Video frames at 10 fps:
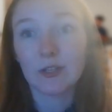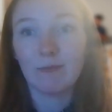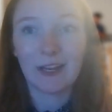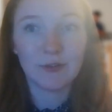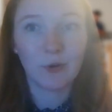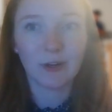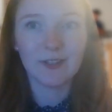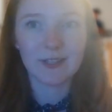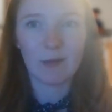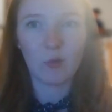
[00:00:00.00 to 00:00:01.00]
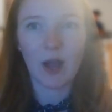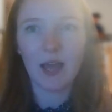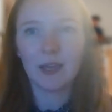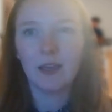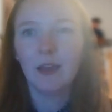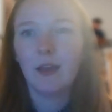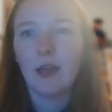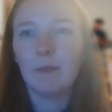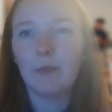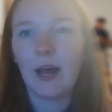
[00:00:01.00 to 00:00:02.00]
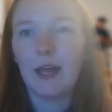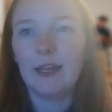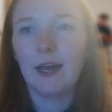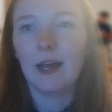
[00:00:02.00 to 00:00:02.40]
a mentor in some way, but